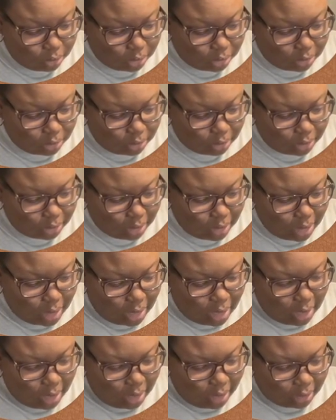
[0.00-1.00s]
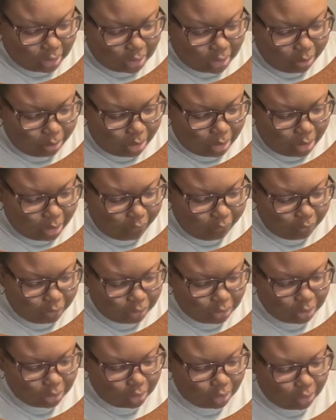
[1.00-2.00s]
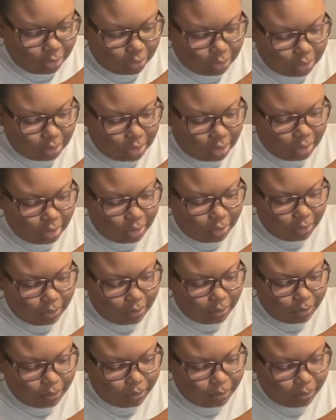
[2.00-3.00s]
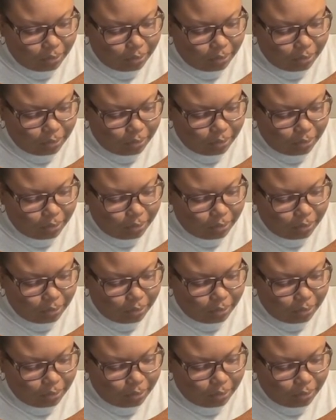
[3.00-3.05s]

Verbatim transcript: That's what I, I tell my nephews this all the time.